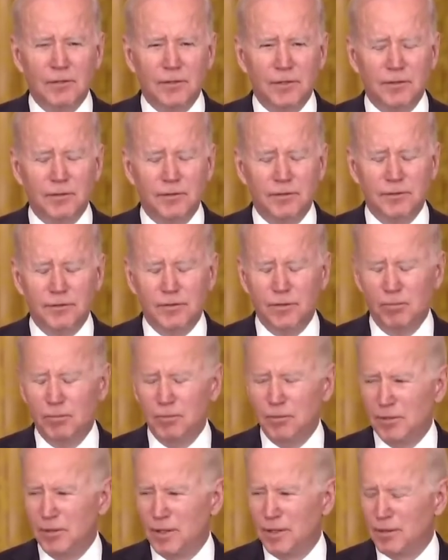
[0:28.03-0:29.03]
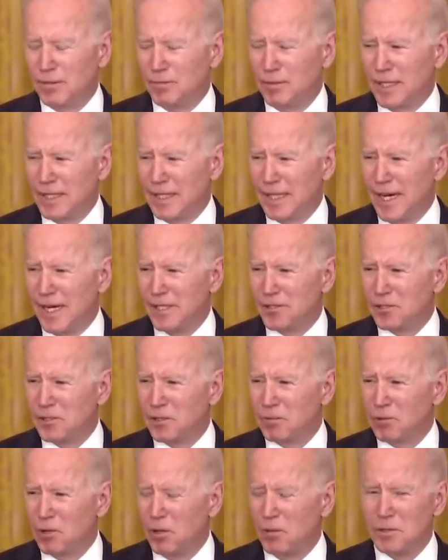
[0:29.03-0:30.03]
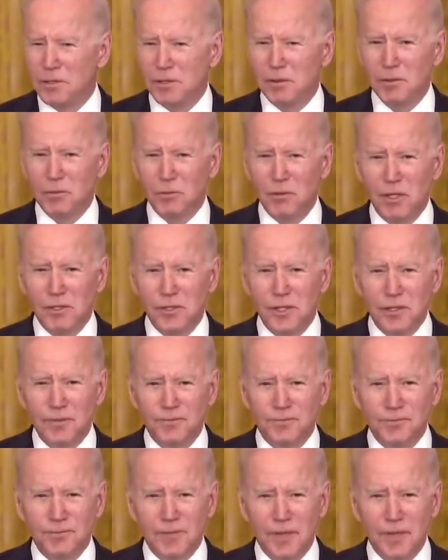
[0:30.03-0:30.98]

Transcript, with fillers: to, to be engaged in diplomacy with Russia